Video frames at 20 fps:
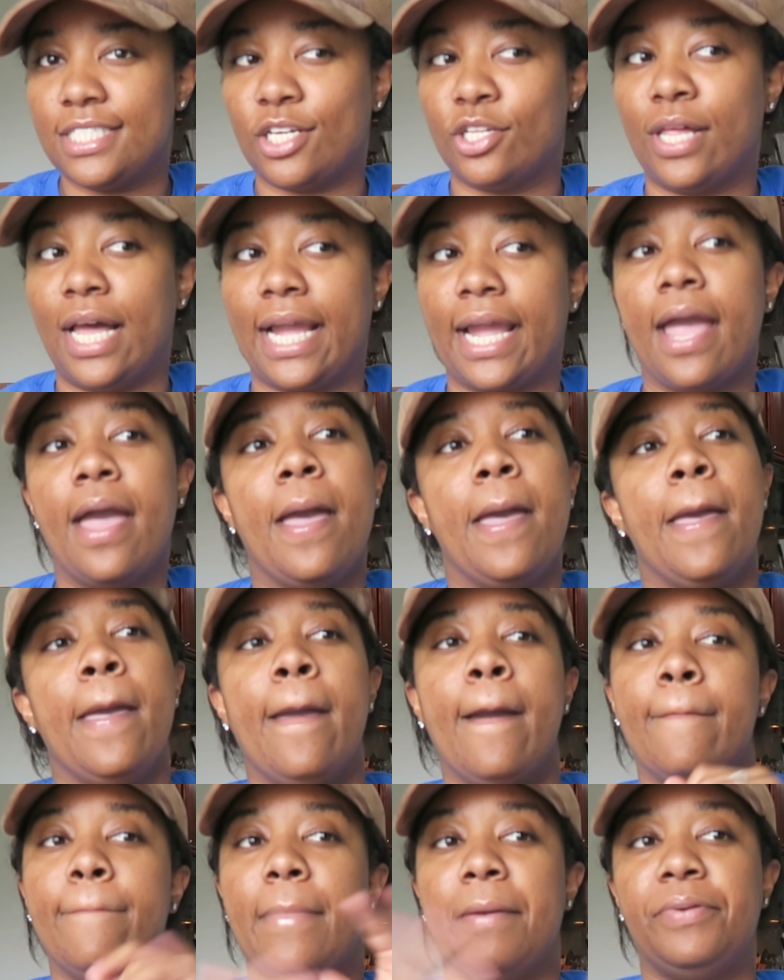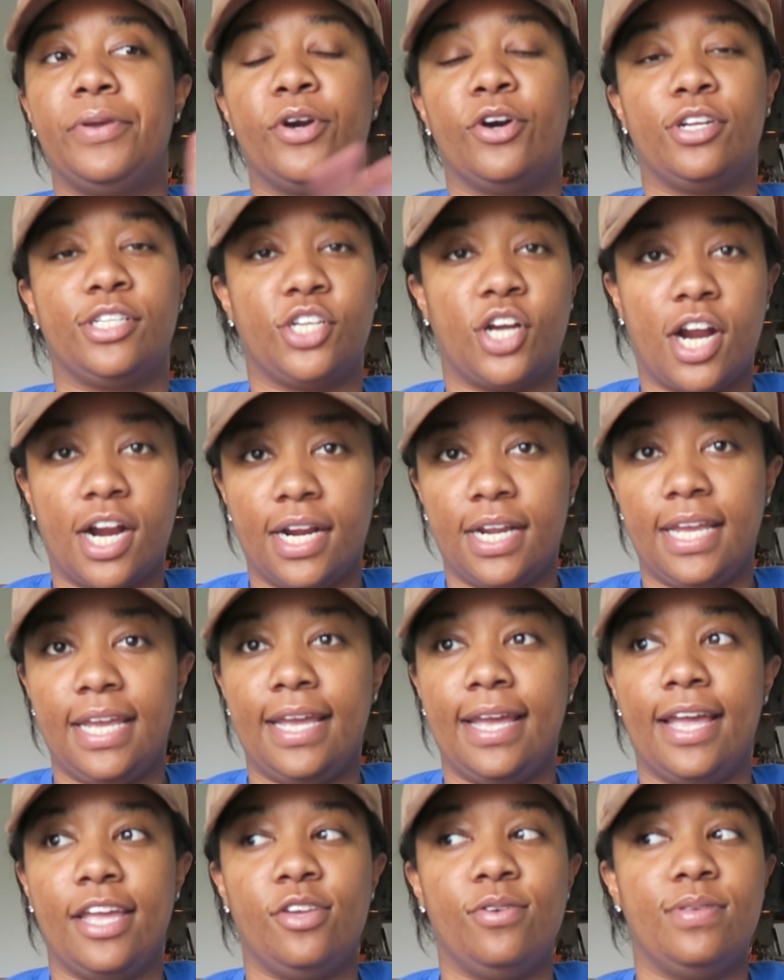So like maybe you go to
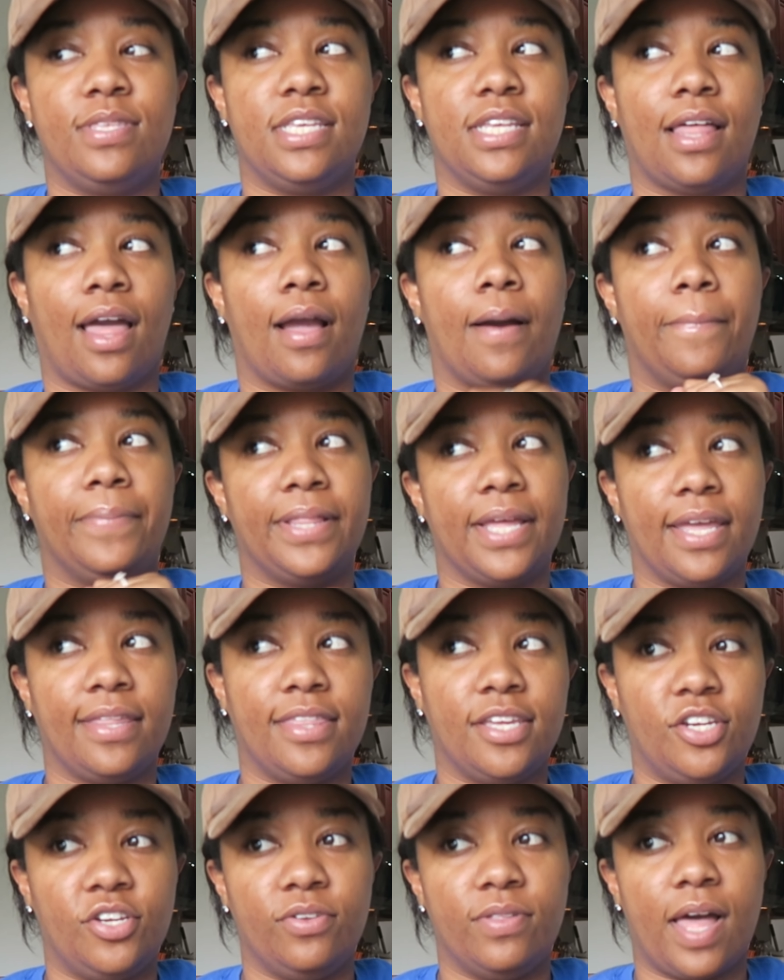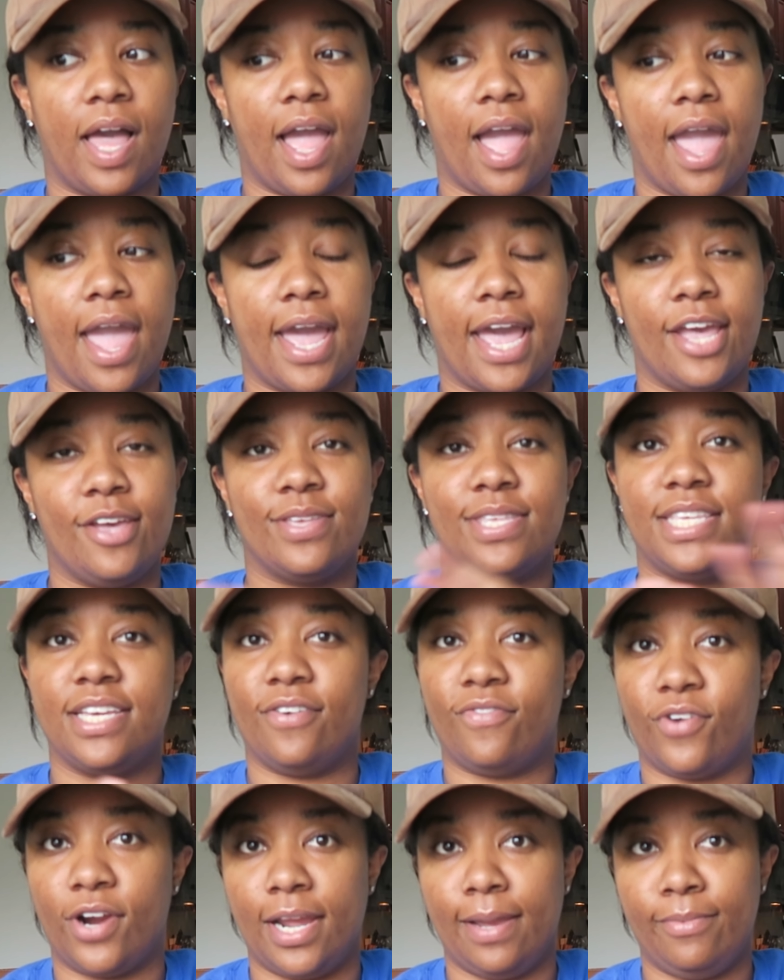Target and you see like a plant that you like and you see
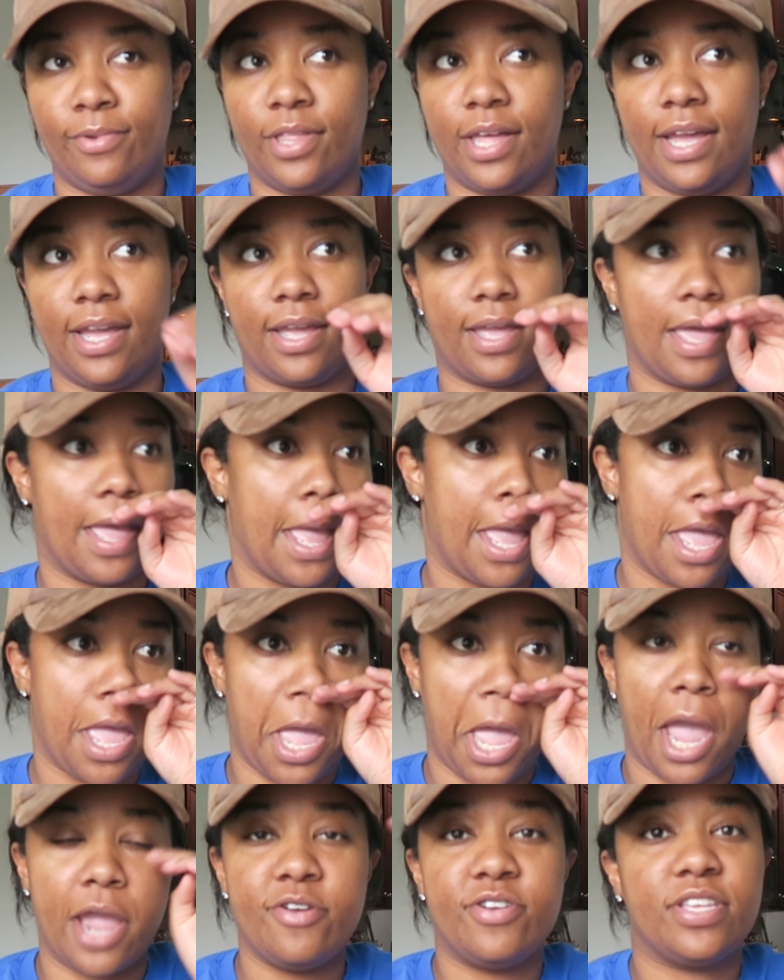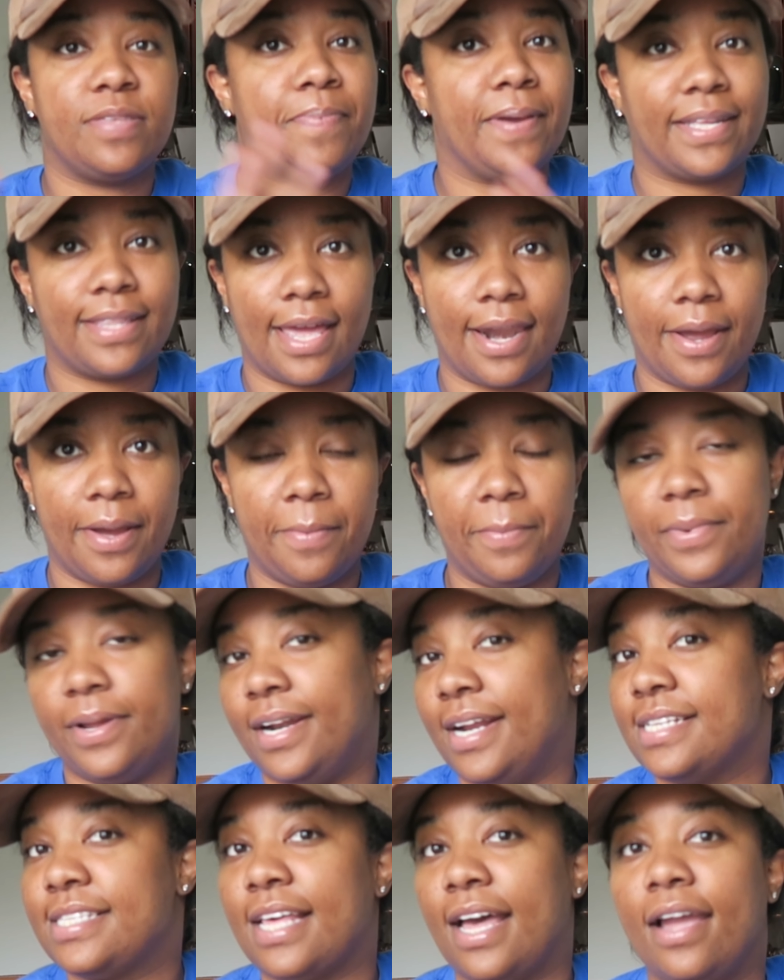a frame you like you just pick that up
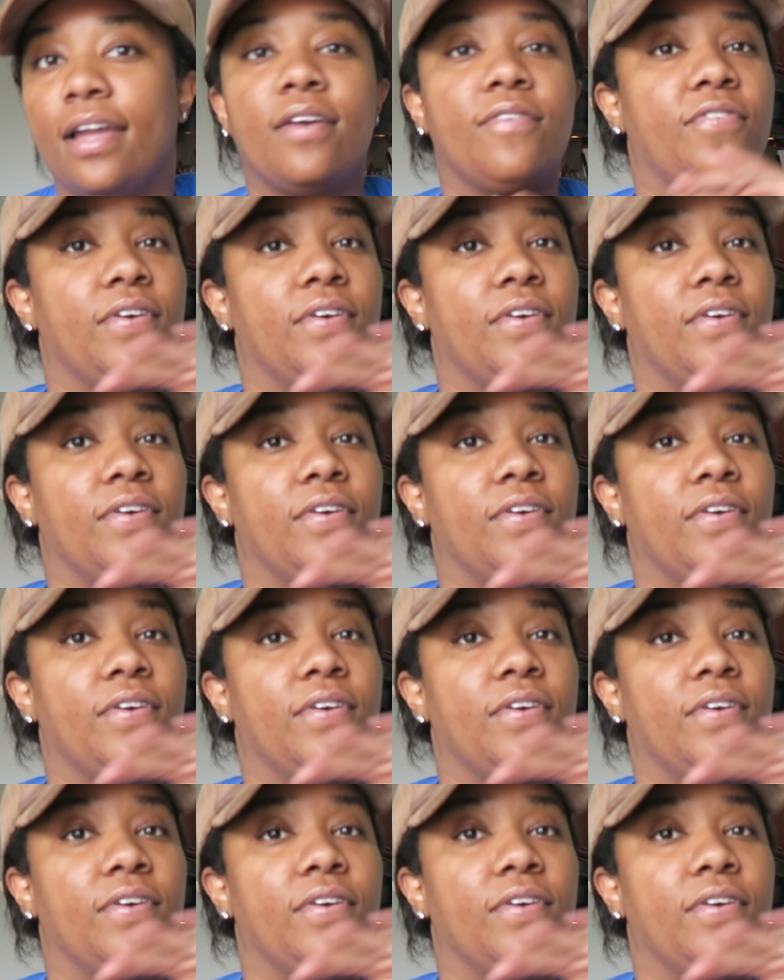and that's like